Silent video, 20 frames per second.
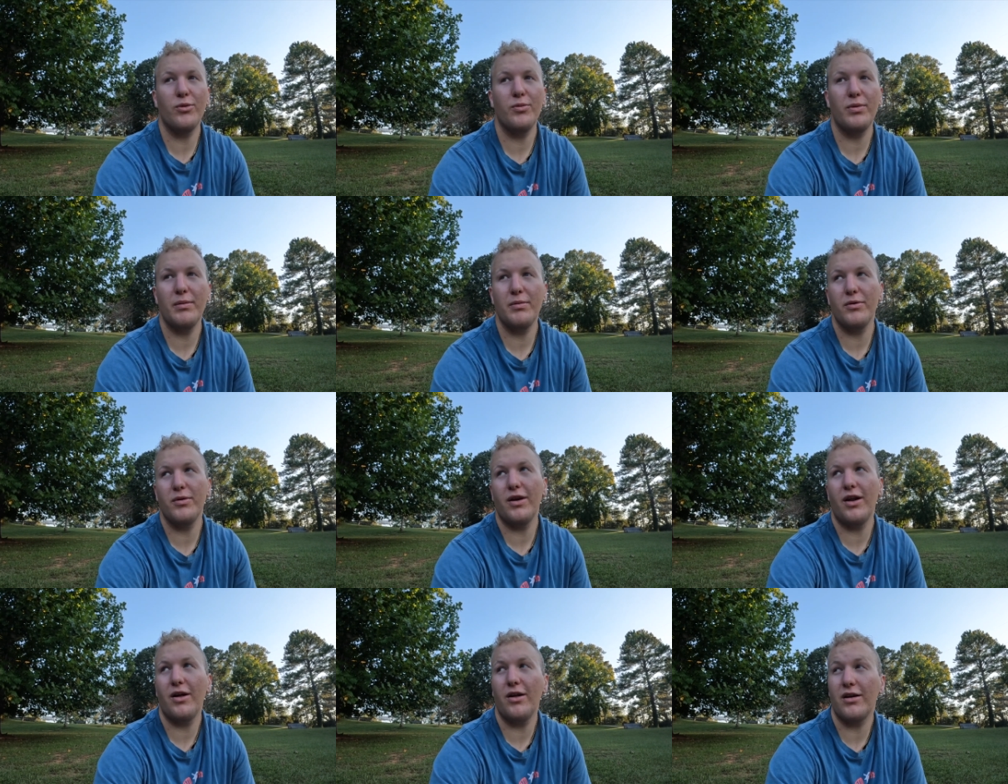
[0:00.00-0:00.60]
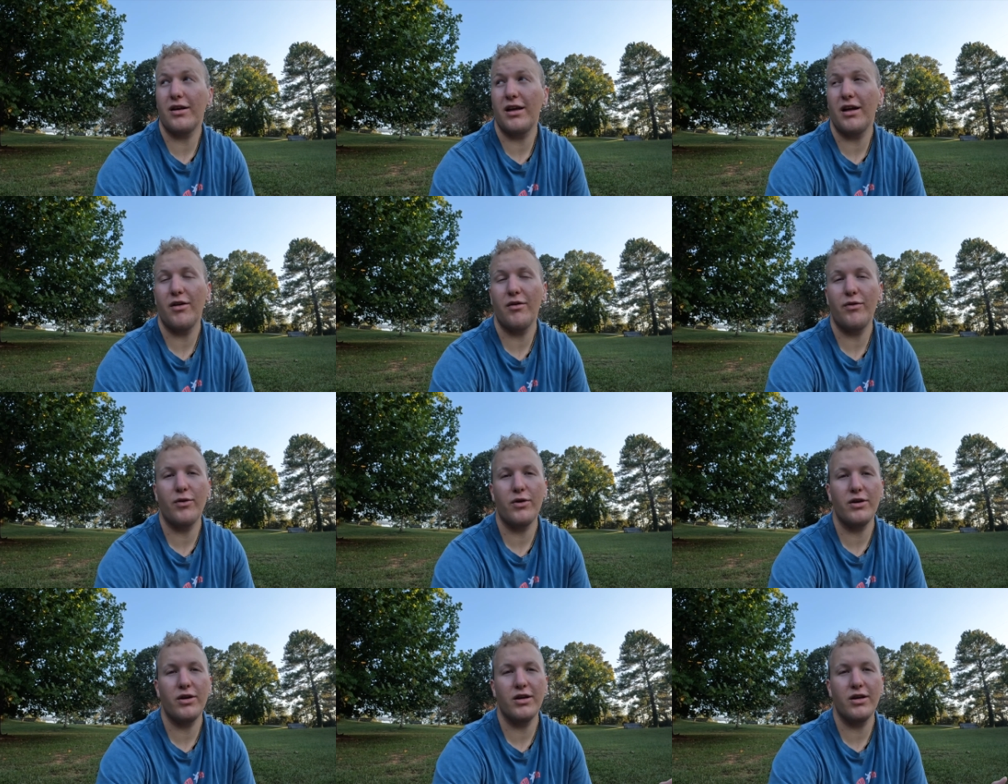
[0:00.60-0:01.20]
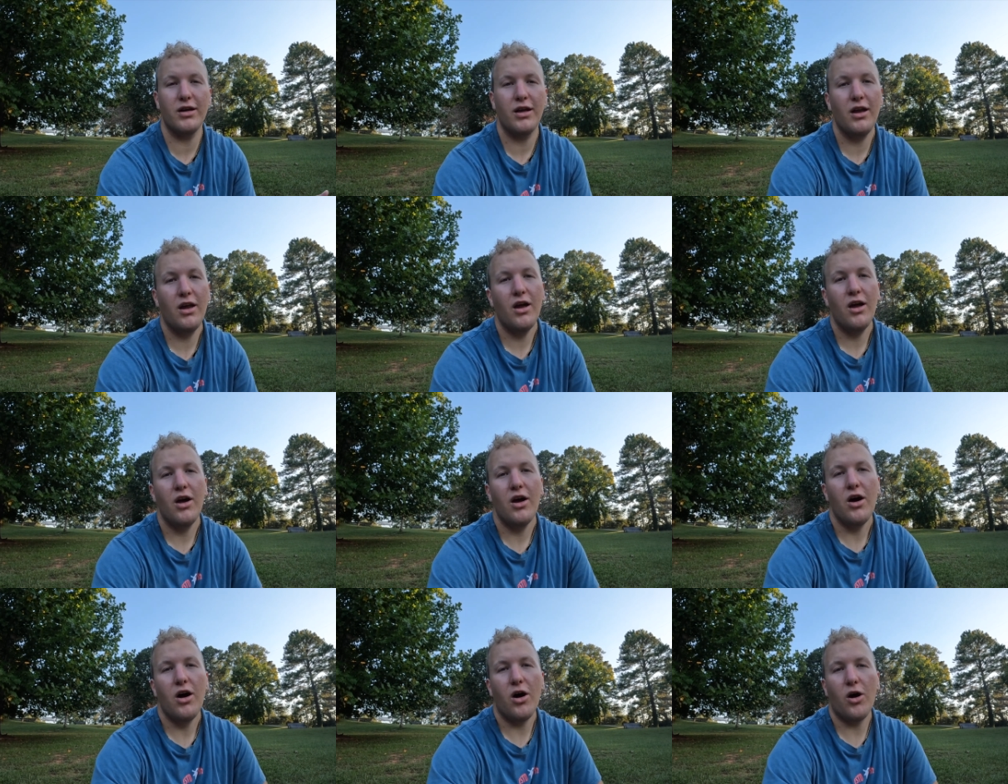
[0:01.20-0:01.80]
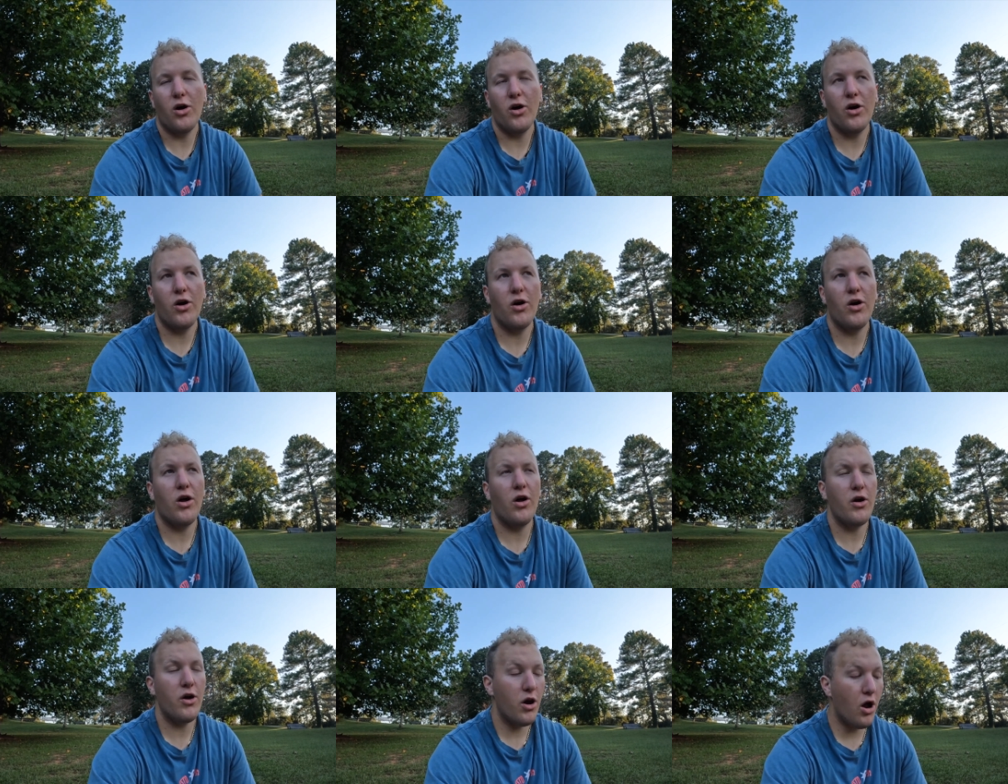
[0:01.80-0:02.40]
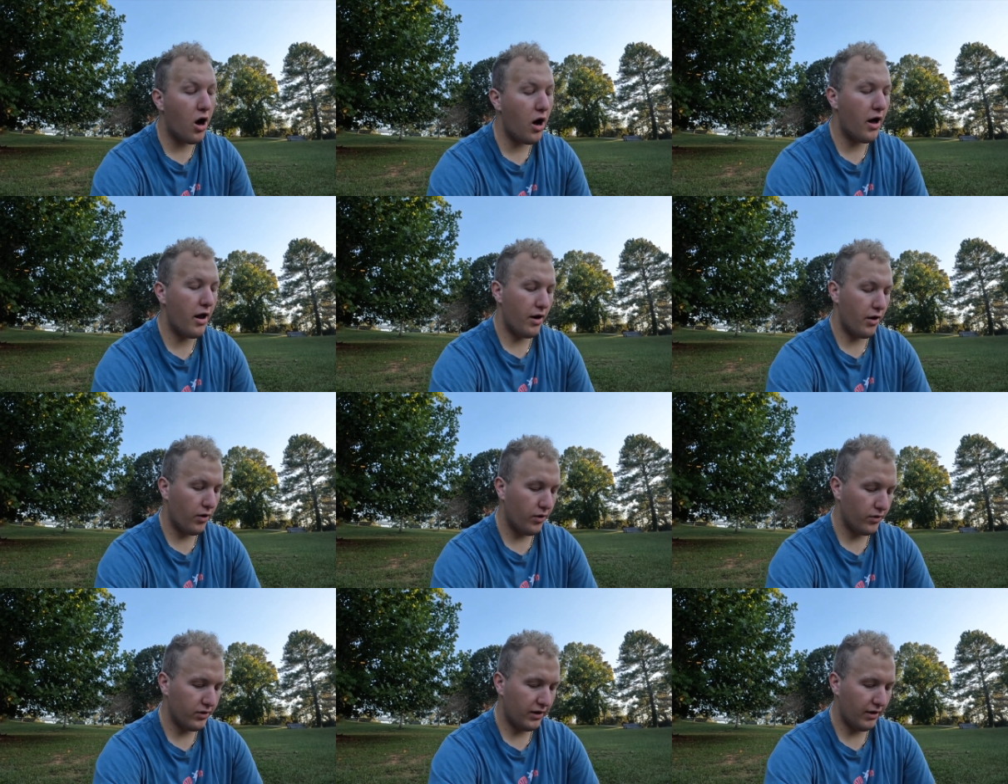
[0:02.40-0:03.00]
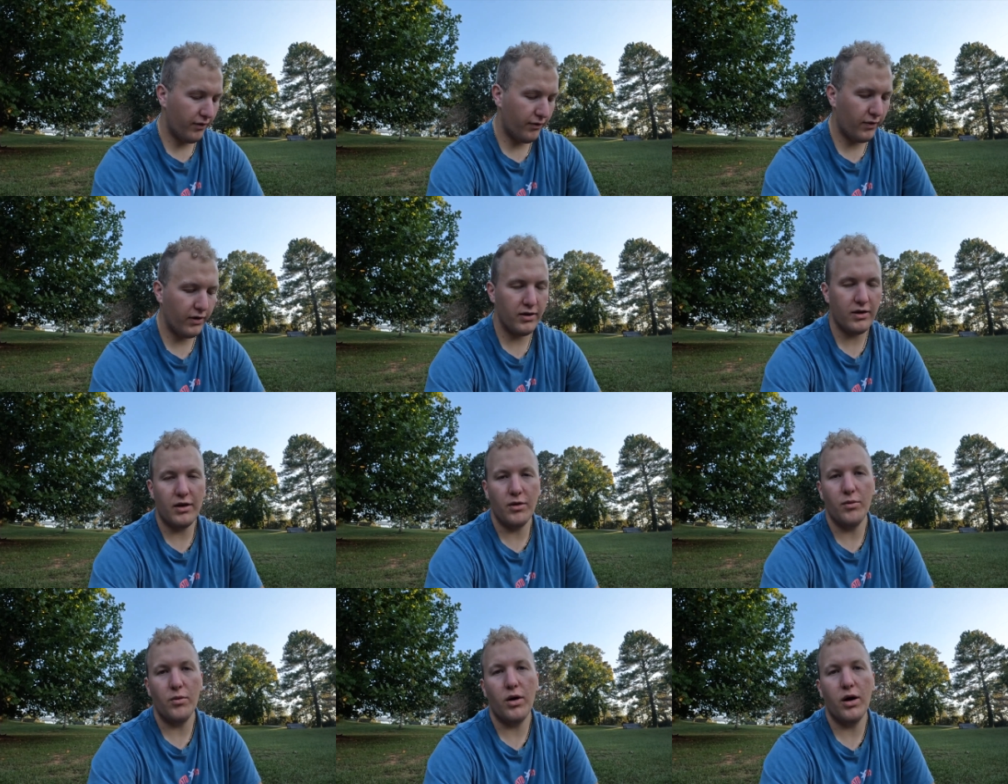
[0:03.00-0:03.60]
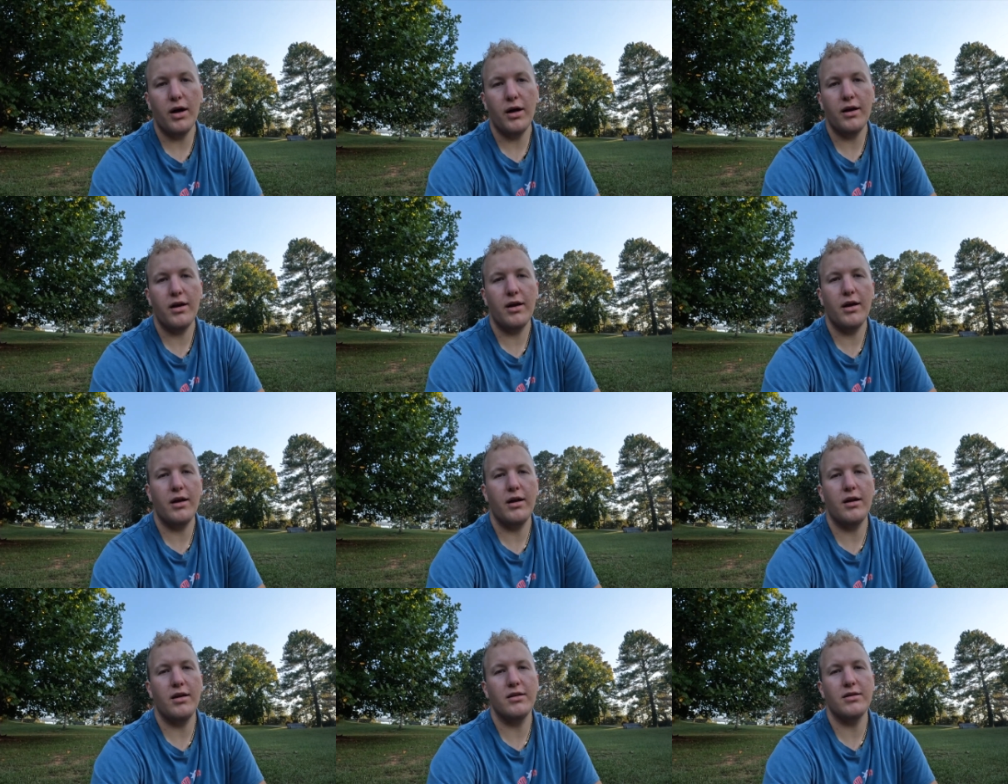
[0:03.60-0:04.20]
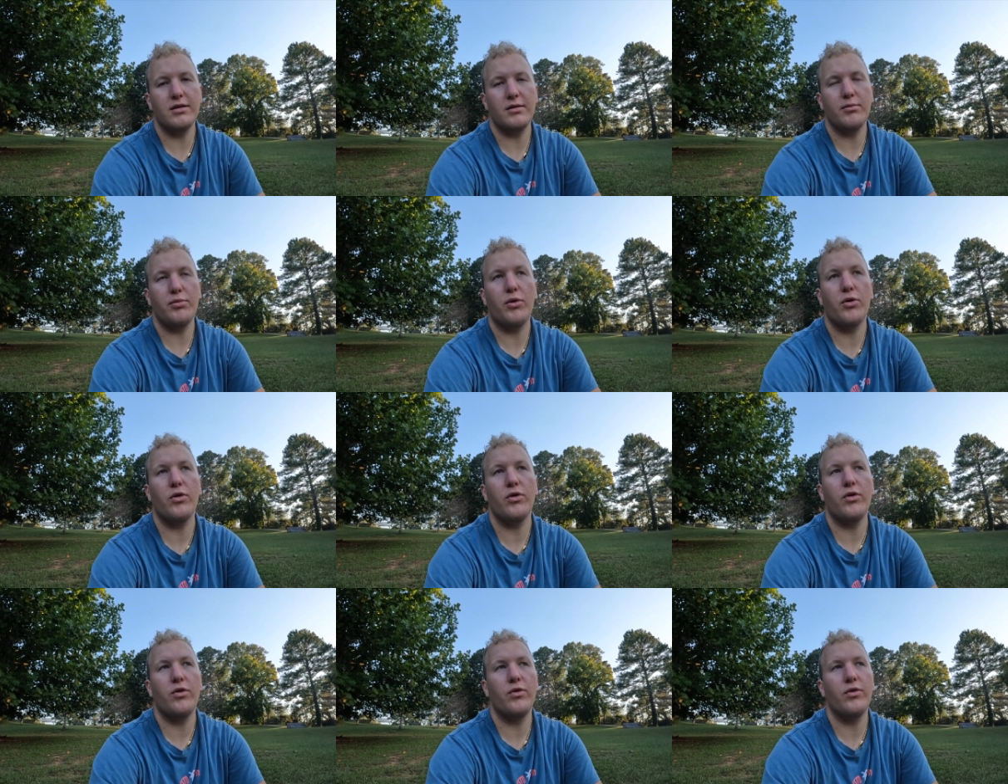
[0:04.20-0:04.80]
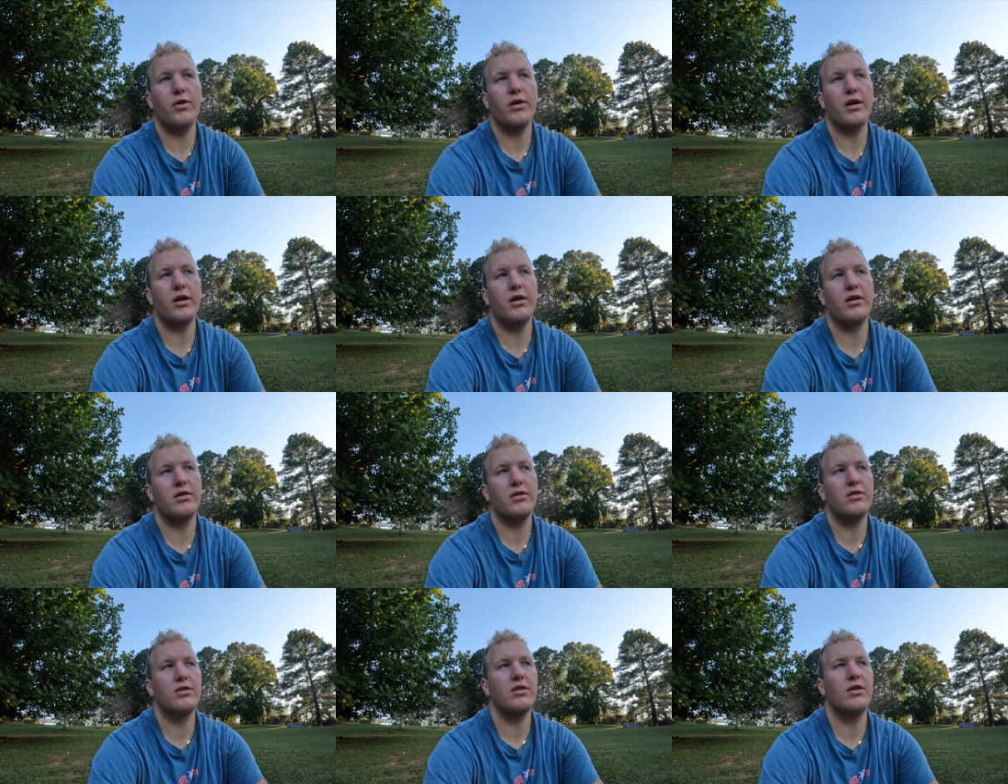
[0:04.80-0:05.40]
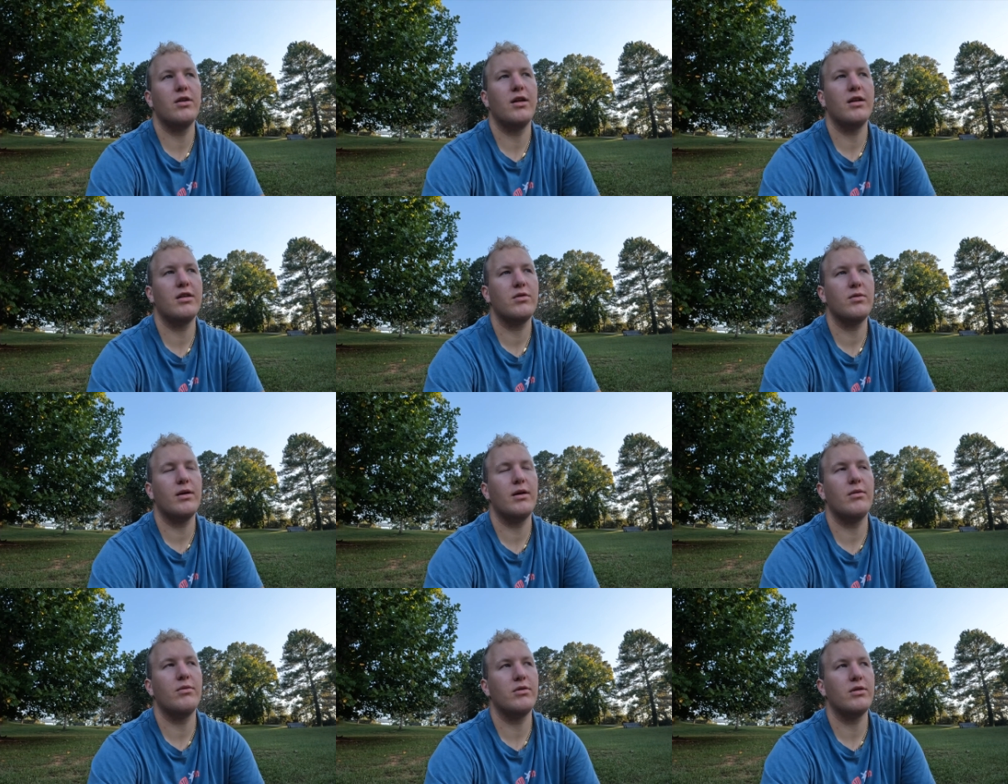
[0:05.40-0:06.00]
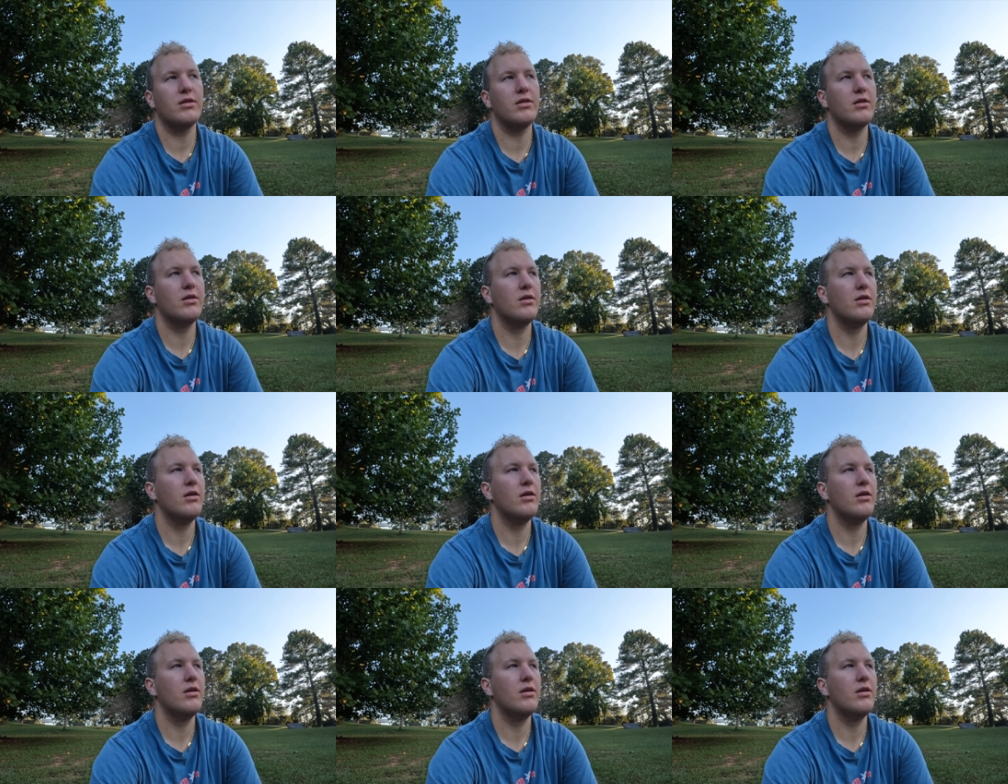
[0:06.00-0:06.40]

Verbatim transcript: People in California are not at all different than what it is in Portland, Oregon, and so that's why I was